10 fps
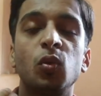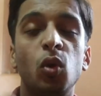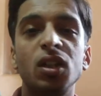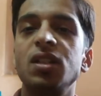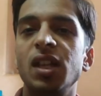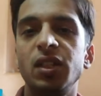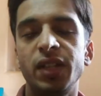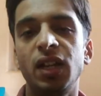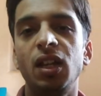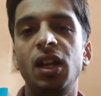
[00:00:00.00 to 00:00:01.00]
what is
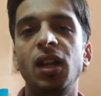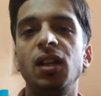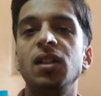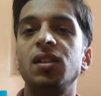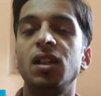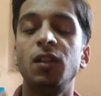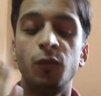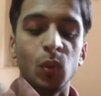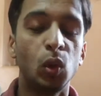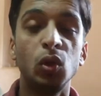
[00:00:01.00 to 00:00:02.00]
exactly kindness and
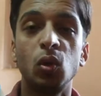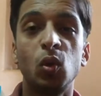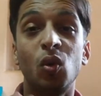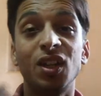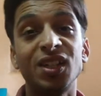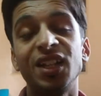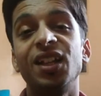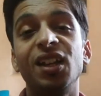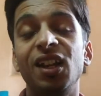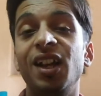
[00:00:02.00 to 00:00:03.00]
if you want to know what is
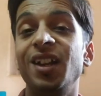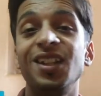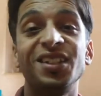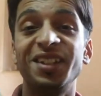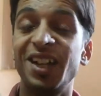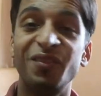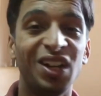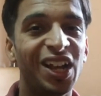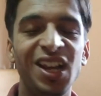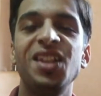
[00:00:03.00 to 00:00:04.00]
exactly kindness then i
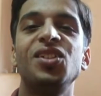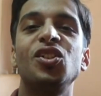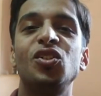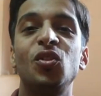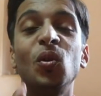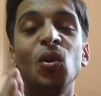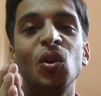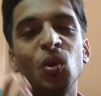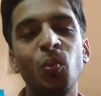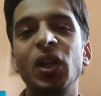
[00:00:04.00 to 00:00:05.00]
will highly suggest you
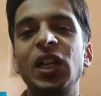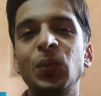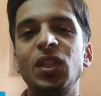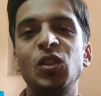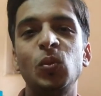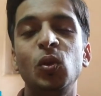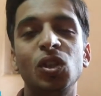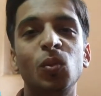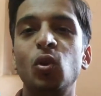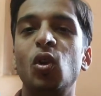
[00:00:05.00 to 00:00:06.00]
to pick up this book
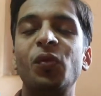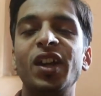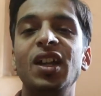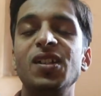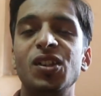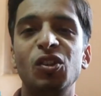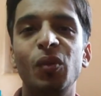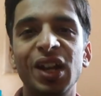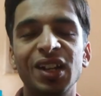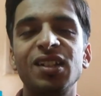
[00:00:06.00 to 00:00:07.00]
the book of kindness and you
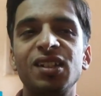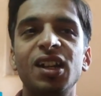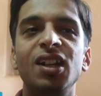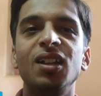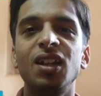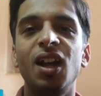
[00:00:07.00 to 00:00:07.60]
will understand